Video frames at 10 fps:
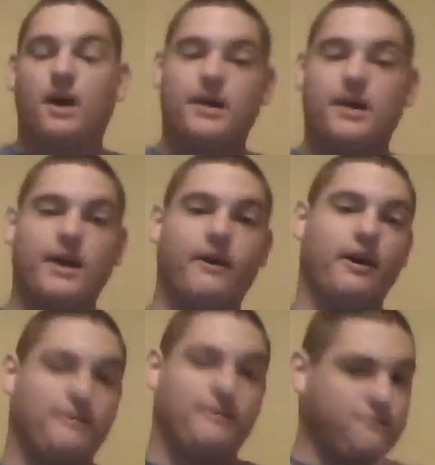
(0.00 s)
Now,
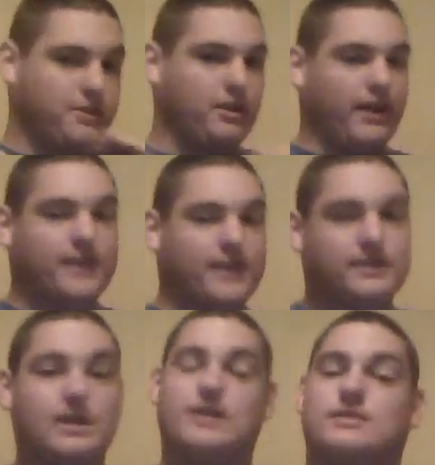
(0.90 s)
like I
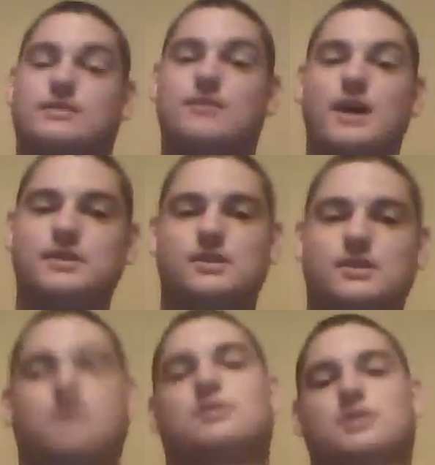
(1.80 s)
said, it's not as good
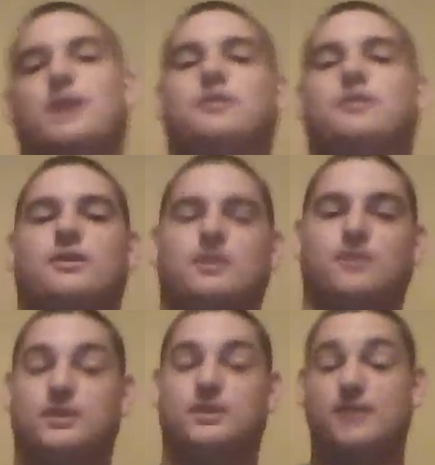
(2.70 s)
as the Schecter as
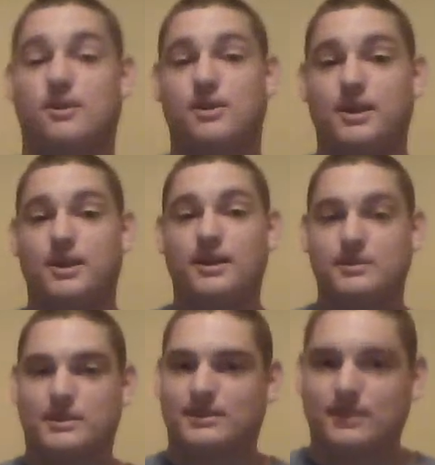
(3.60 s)
far as sound quality goes,
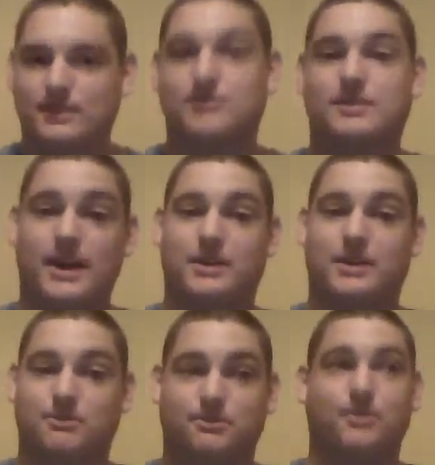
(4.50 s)
but it still
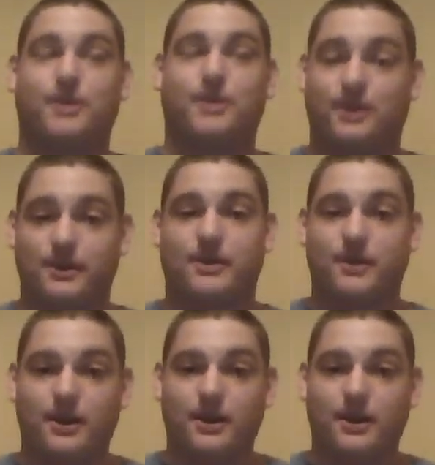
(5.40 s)
sounded pretty good.